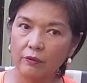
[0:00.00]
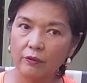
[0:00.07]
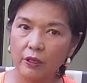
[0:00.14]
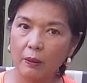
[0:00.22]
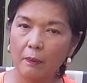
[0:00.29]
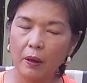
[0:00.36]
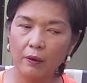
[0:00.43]

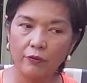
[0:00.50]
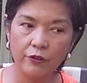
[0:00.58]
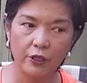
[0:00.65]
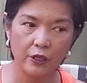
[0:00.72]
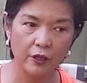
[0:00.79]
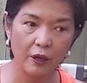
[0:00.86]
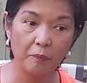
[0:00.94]
the,
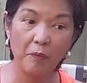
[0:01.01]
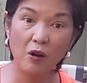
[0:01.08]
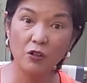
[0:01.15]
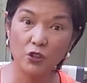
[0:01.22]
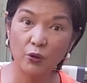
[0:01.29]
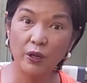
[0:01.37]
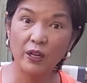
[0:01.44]
the
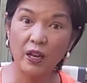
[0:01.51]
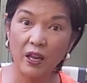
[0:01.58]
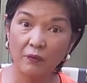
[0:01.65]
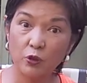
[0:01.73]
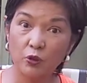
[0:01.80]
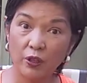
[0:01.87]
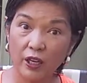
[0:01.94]
amount you're gonna
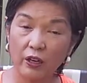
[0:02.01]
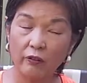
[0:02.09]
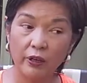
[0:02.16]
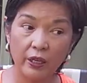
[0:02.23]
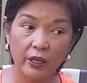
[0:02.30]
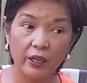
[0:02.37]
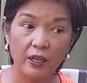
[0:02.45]
have to
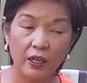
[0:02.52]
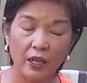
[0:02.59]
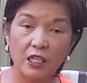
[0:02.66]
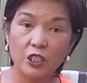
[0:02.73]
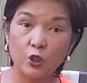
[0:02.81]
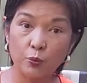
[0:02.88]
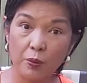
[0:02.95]
carry
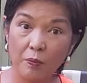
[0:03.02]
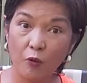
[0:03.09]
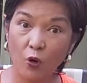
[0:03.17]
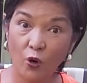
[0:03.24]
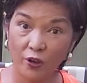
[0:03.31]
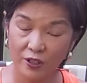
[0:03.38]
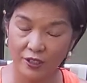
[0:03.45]
has to be
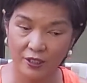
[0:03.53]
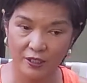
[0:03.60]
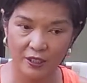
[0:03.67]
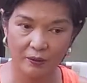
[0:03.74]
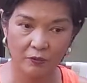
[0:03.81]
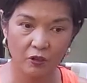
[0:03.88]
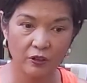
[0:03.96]
more this
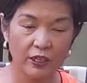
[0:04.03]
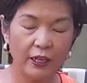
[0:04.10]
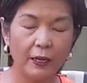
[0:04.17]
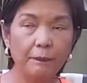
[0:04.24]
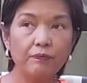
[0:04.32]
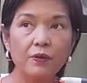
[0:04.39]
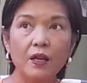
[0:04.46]
time,
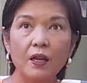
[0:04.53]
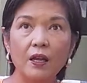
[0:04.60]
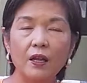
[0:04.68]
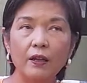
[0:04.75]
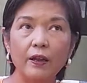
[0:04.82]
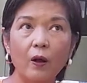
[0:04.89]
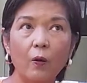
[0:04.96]
okay?
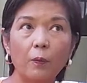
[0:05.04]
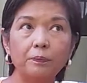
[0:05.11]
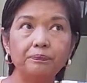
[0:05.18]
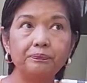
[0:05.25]
Now,